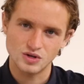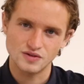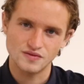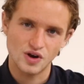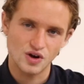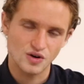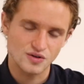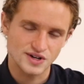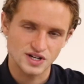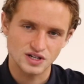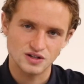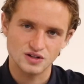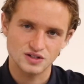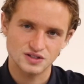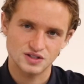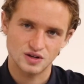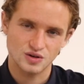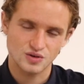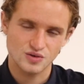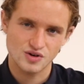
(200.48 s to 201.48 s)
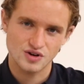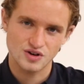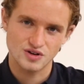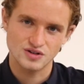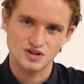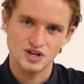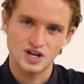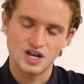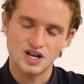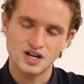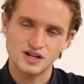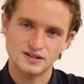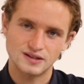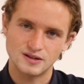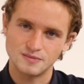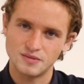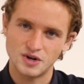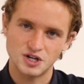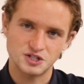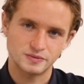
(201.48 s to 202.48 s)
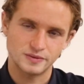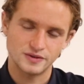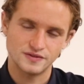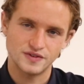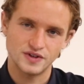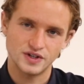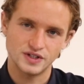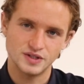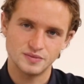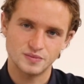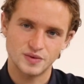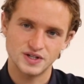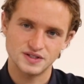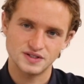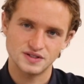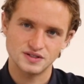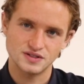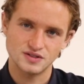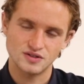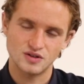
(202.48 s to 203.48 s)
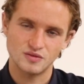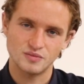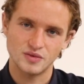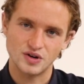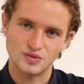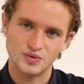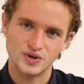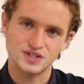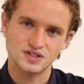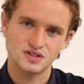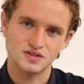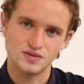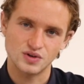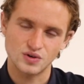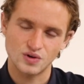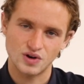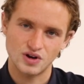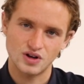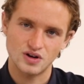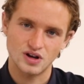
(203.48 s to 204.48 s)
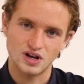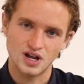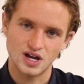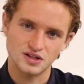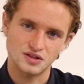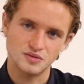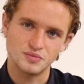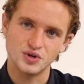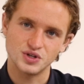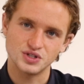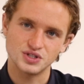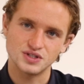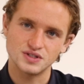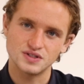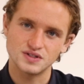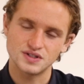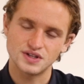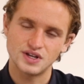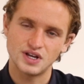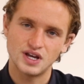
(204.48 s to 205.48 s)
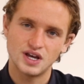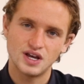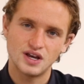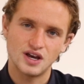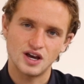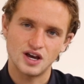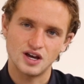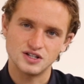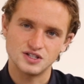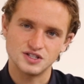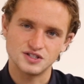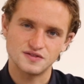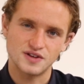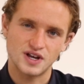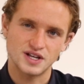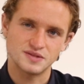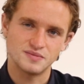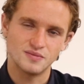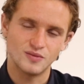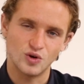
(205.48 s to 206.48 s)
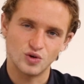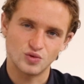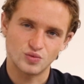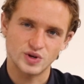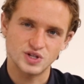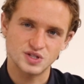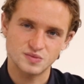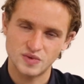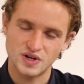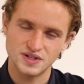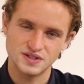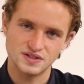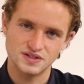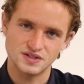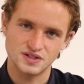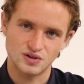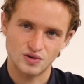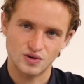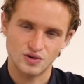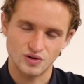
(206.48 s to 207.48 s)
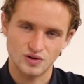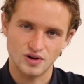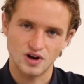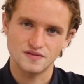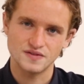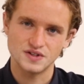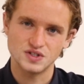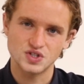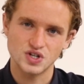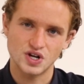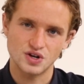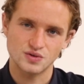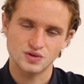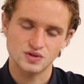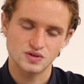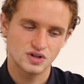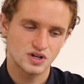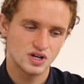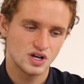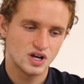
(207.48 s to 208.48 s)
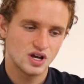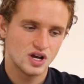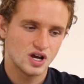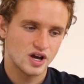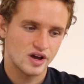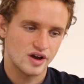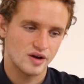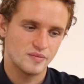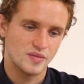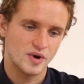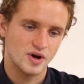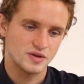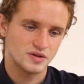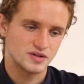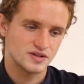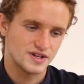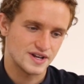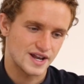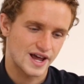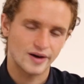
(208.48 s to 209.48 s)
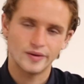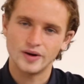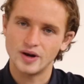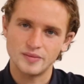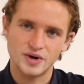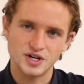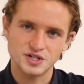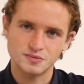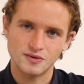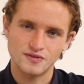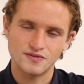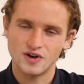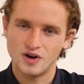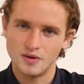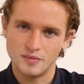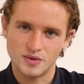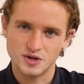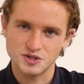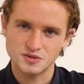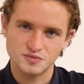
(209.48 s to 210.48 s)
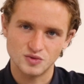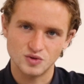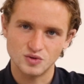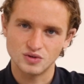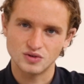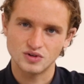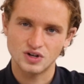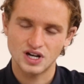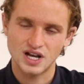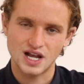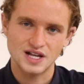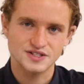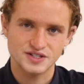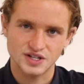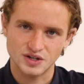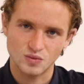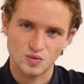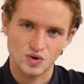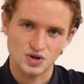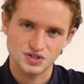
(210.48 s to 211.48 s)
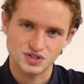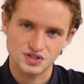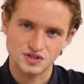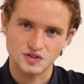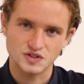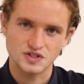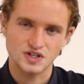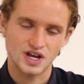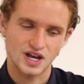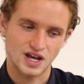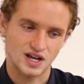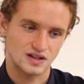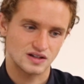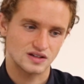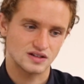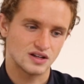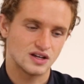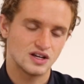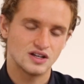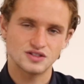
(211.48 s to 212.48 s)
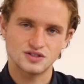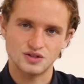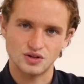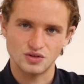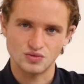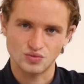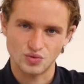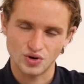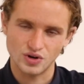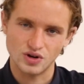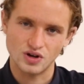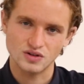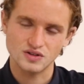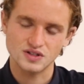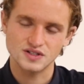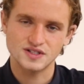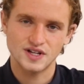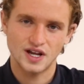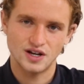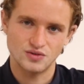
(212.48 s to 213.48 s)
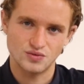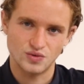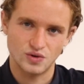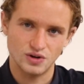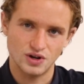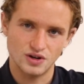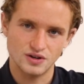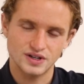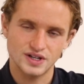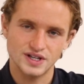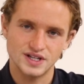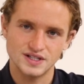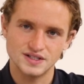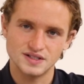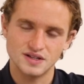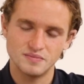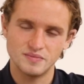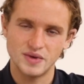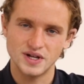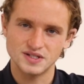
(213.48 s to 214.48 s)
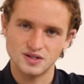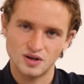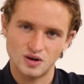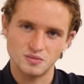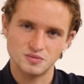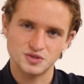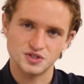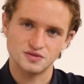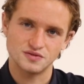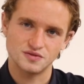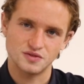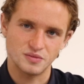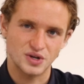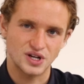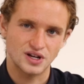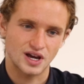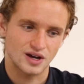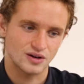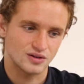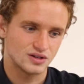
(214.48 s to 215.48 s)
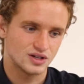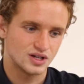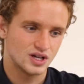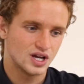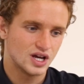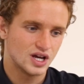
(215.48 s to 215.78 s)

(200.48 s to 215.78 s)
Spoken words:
would have only looked at a chrono because I much prefer the presence on my wrist of a chrono. I like the pushes. It just has more wrist presence, a chronograph in general. But now I much prefer much more classic watches, and so the Royal Oak, the standard Royal Oak, is a better option for me now.